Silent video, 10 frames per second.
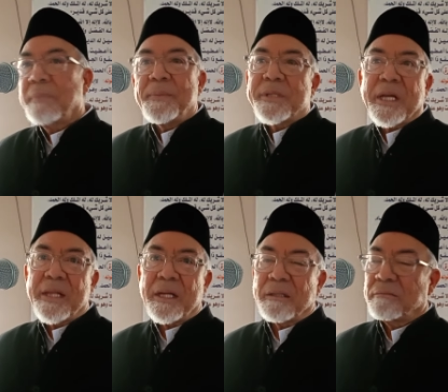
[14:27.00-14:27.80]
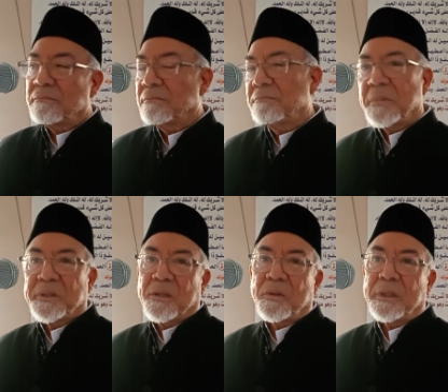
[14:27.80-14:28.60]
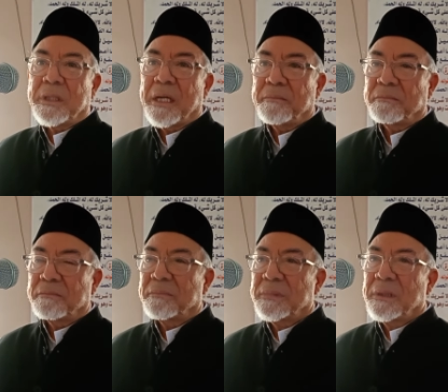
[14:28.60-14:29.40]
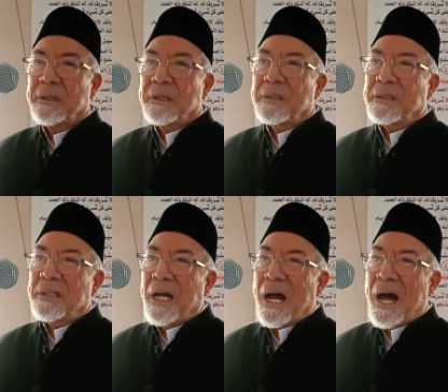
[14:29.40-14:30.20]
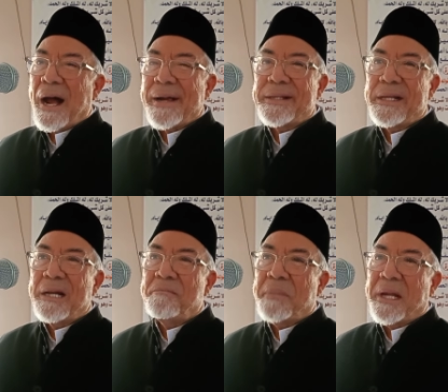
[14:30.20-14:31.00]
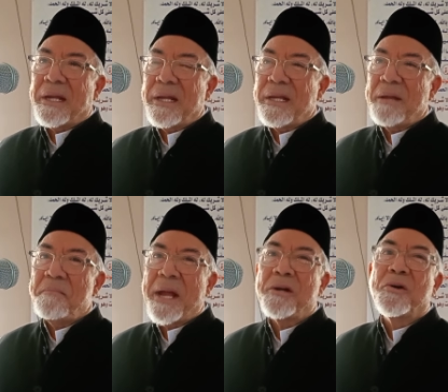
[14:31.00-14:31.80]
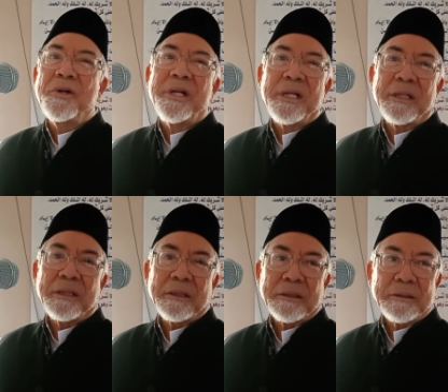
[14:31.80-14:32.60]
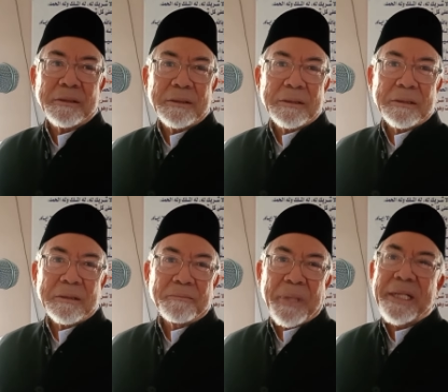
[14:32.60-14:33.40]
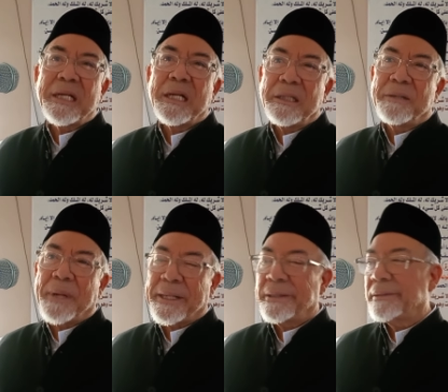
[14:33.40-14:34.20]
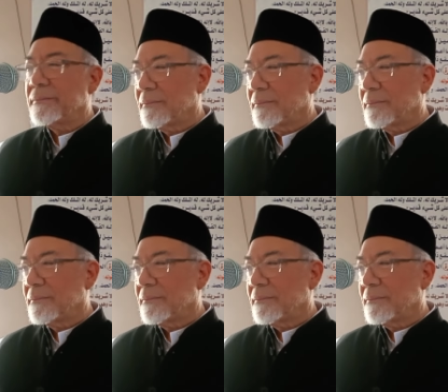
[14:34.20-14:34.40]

People say that. I say it all the time. Mm. Ah, he didn't mean, he meant good, but he killed the man.